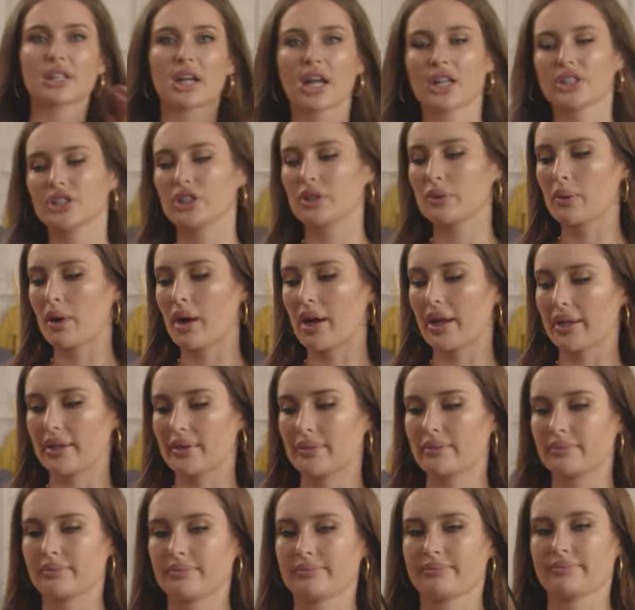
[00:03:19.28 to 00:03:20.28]
they're not too high.
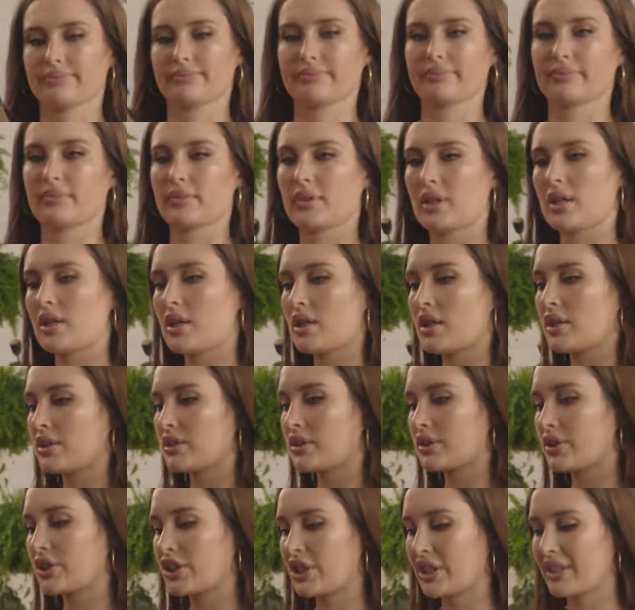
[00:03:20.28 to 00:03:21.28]

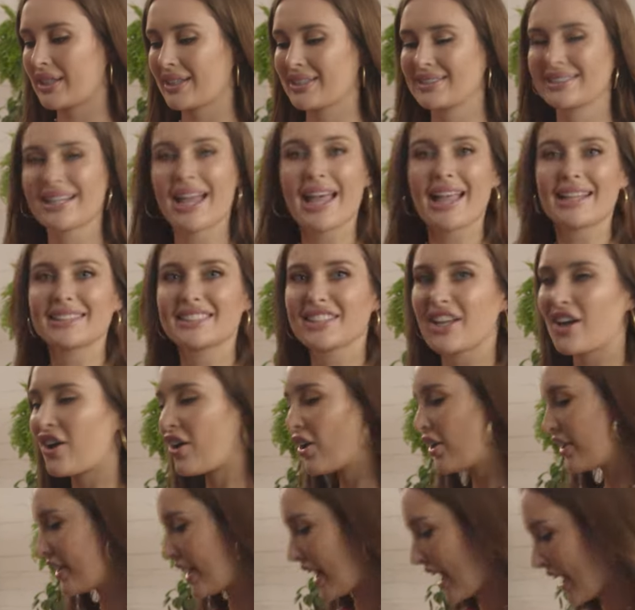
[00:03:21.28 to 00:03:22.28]
So she can dance
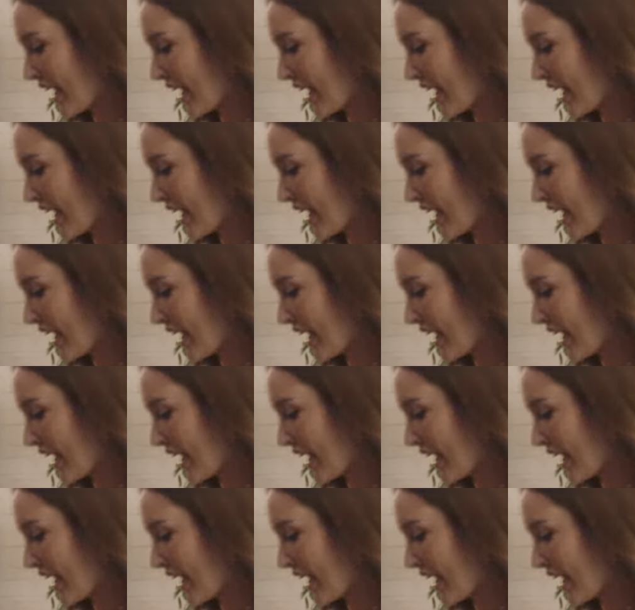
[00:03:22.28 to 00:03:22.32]
all